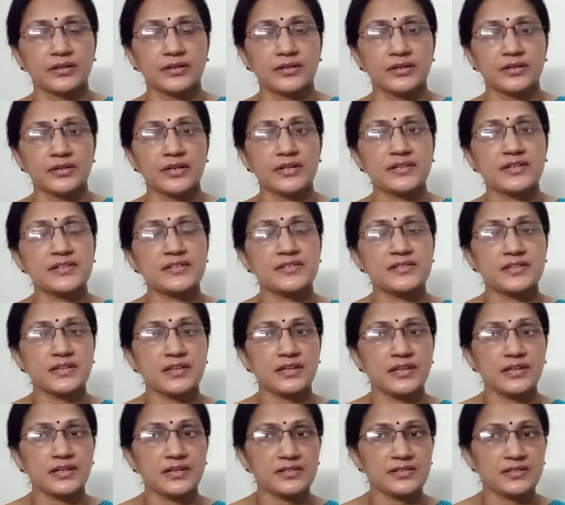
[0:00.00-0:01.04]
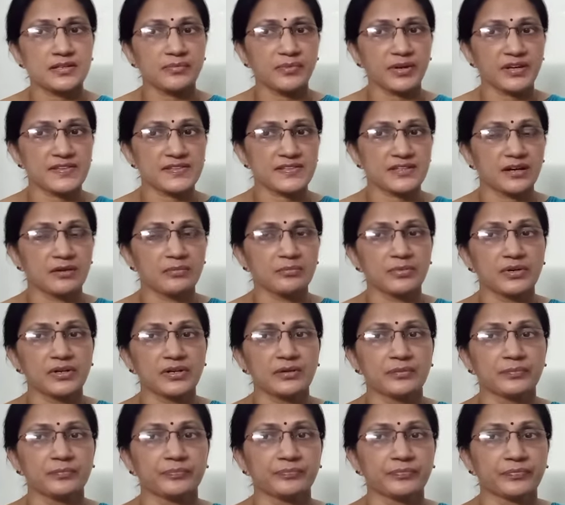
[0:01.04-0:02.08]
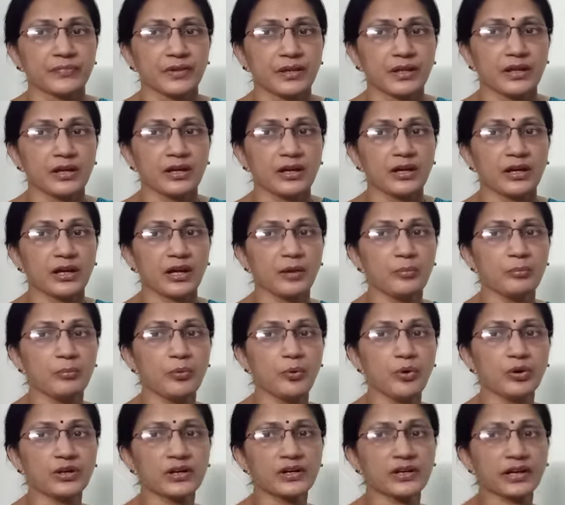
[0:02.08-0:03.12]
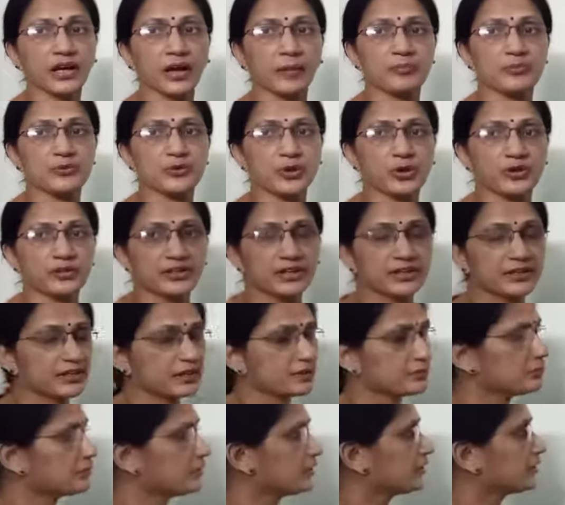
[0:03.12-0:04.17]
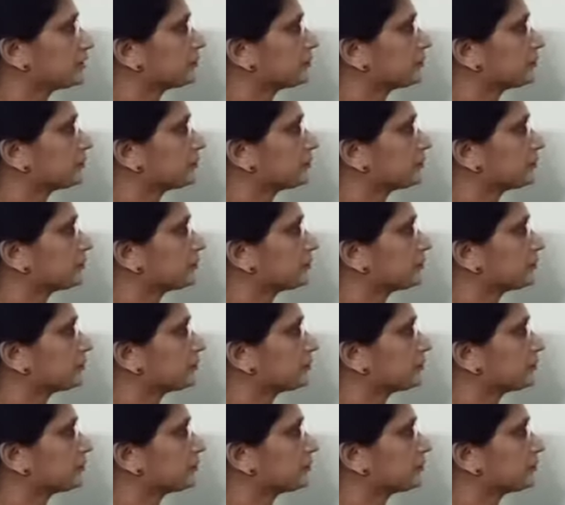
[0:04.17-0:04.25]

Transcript: Let us see some example. A book kept on the table.